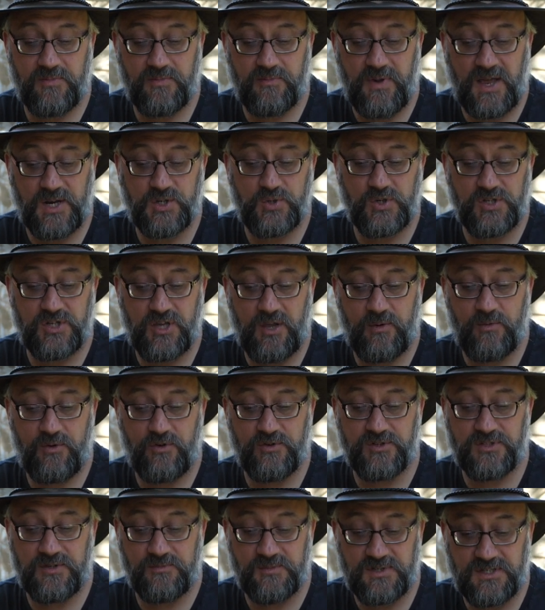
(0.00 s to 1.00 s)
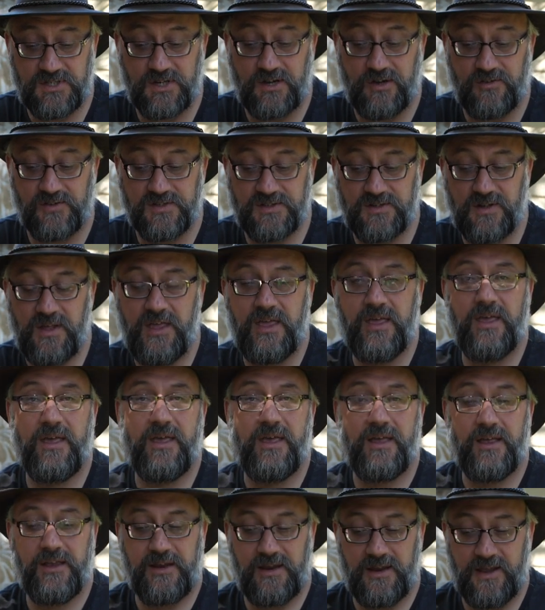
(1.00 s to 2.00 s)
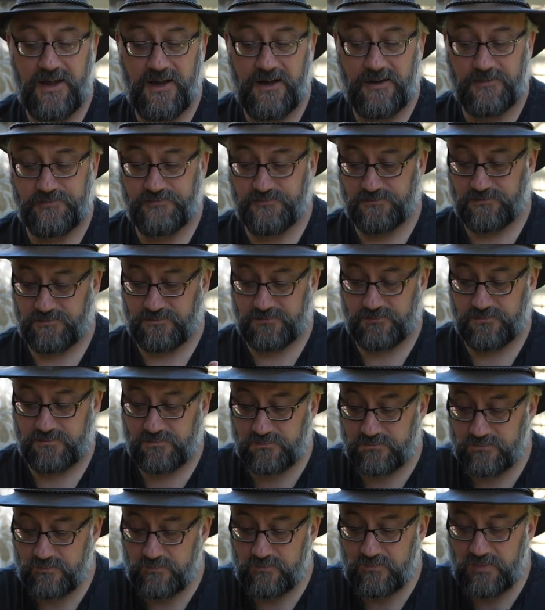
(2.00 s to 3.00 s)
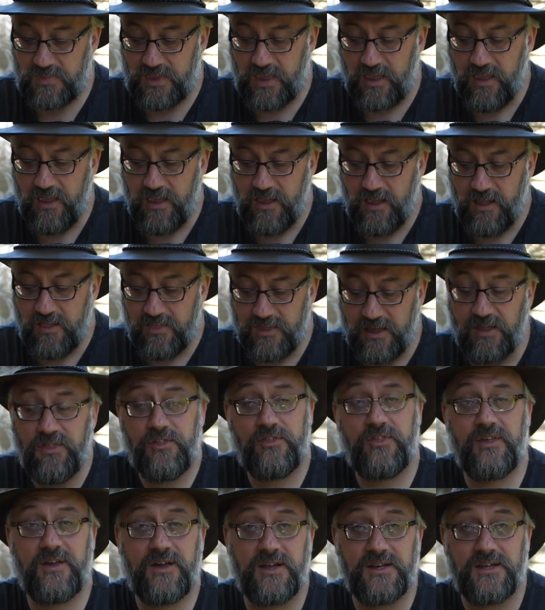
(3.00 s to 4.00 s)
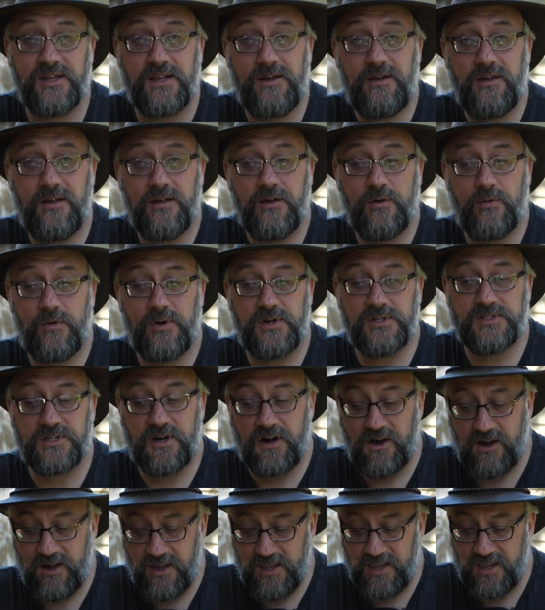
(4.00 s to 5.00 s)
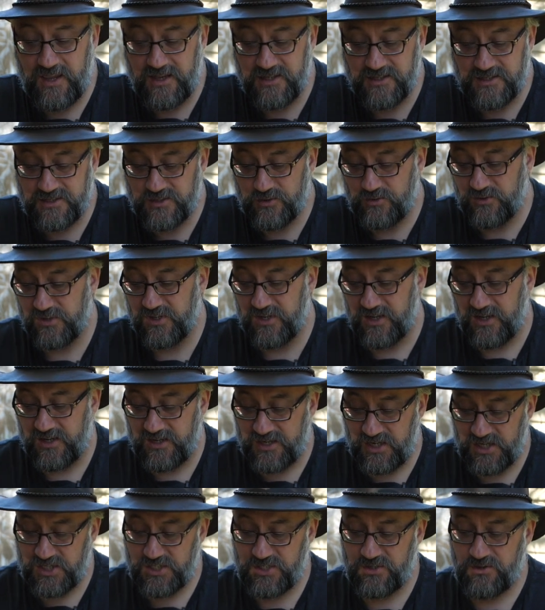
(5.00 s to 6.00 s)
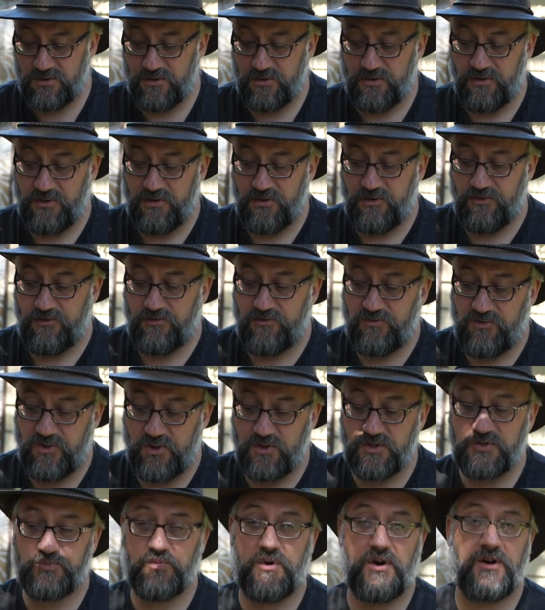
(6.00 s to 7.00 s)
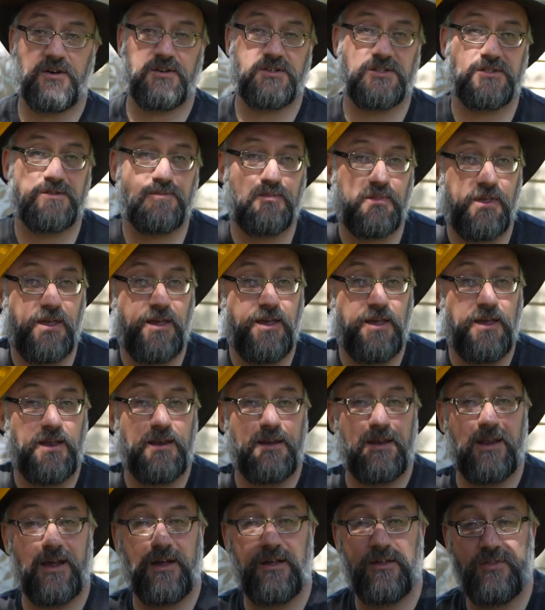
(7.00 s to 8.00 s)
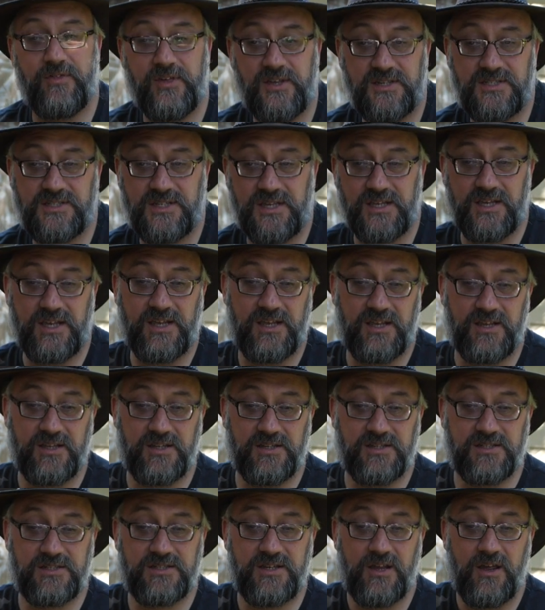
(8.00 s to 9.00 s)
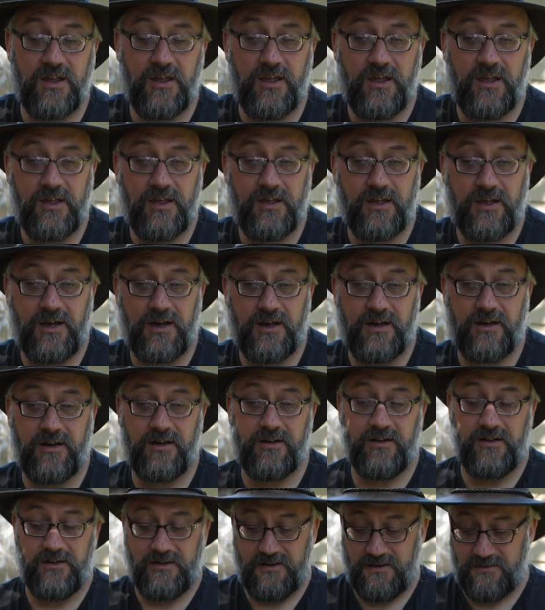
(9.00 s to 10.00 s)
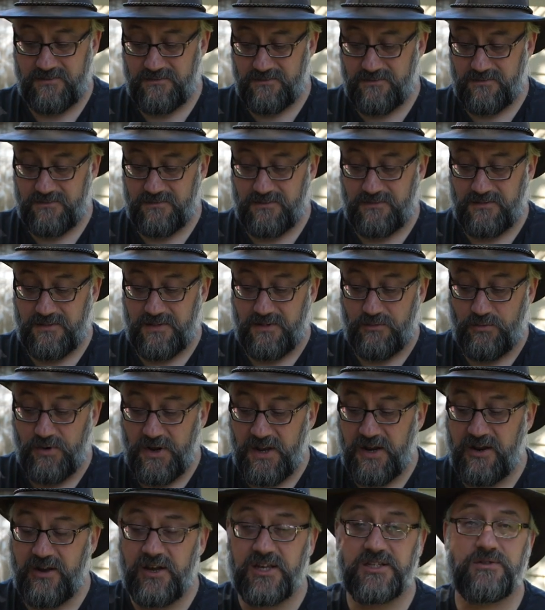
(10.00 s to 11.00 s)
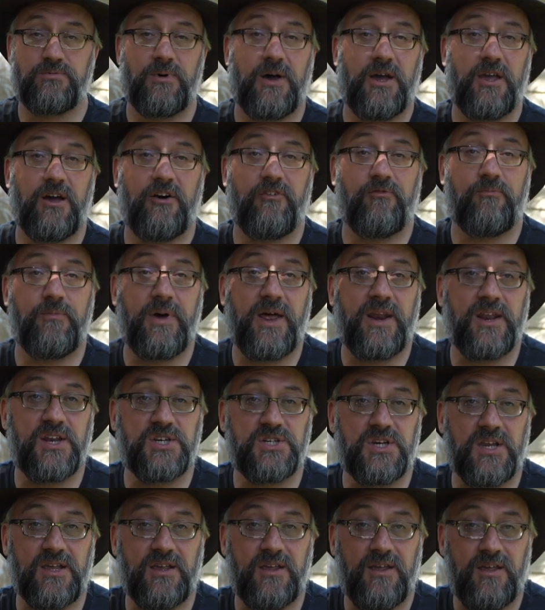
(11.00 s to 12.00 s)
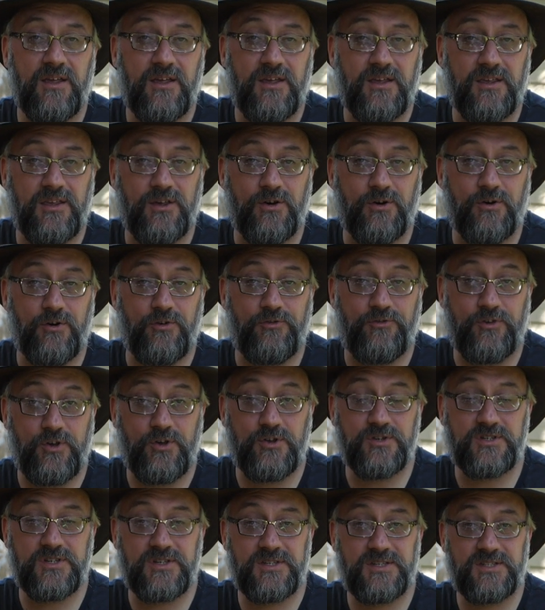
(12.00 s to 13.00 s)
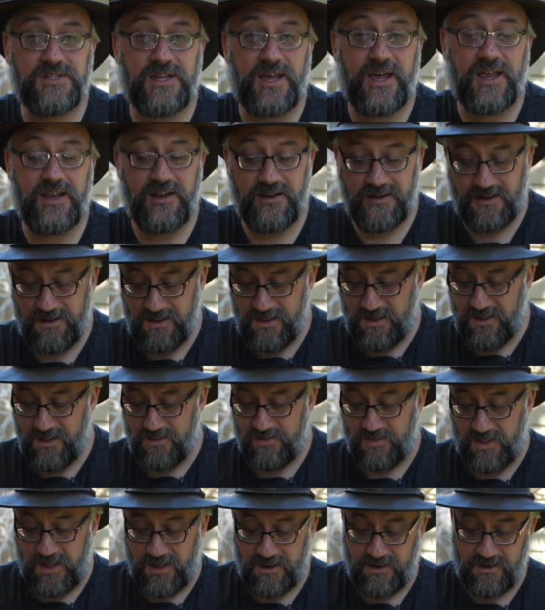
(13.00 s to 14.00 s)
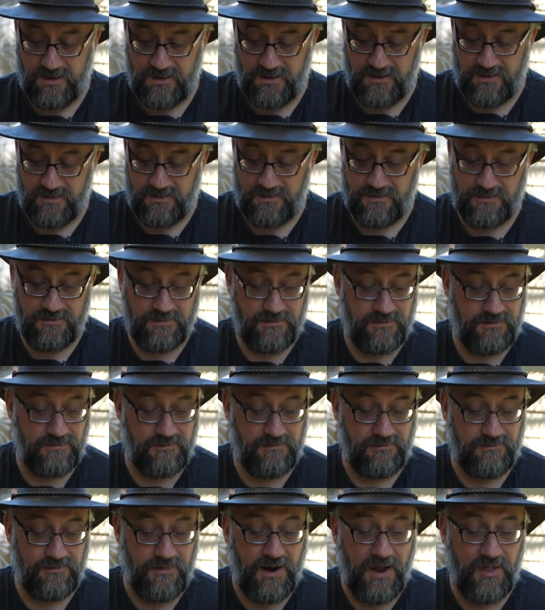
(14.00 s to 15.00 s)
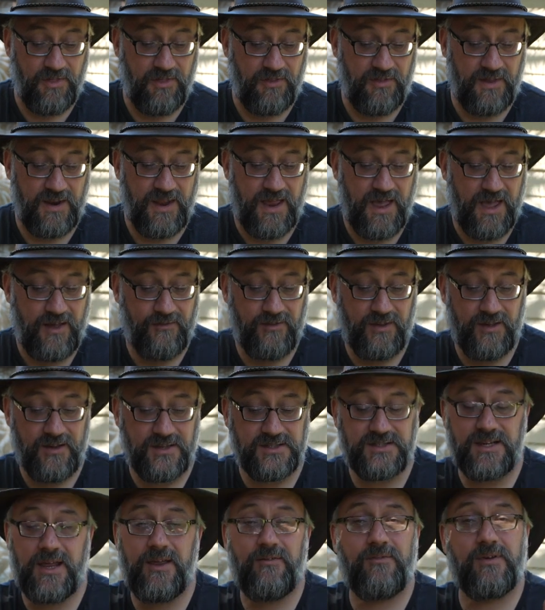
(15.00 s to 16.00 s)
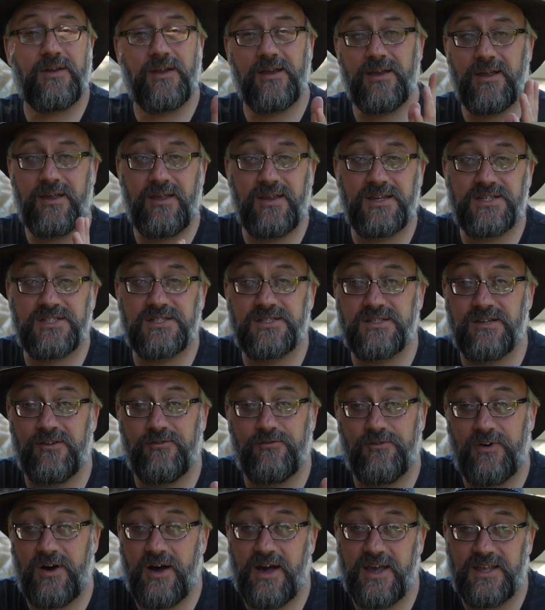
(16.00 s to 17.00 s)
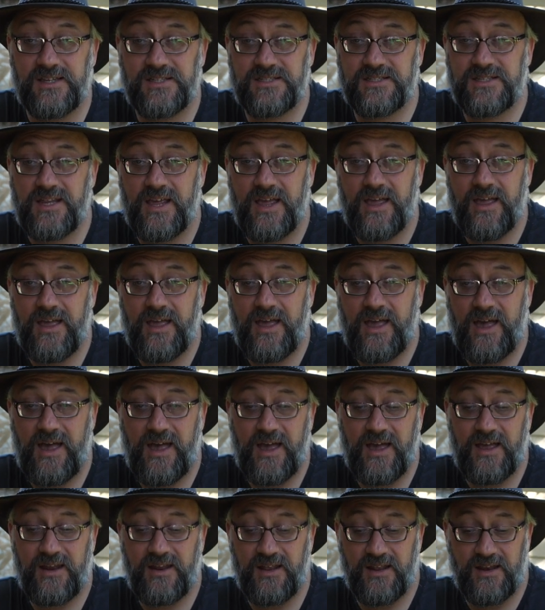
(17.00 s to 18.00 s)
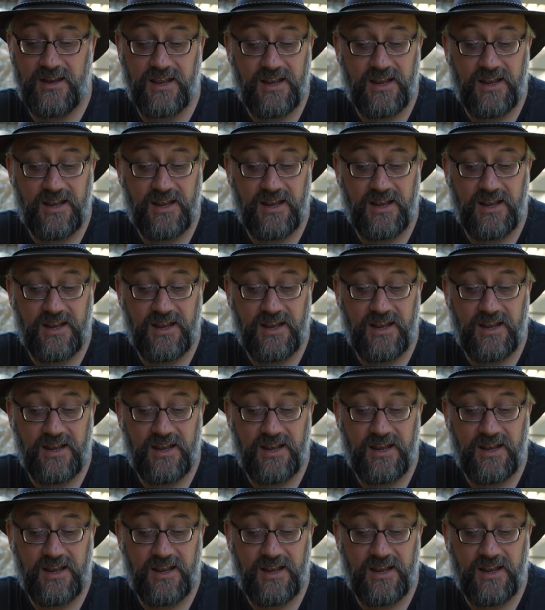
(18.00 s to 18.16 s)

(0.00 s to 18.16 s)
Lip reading: battery terminals themselves. Now, the other thing I did was I installed an additional fuse box. Now this is a really nice way of managing your fuses, and rather than having, because each device had an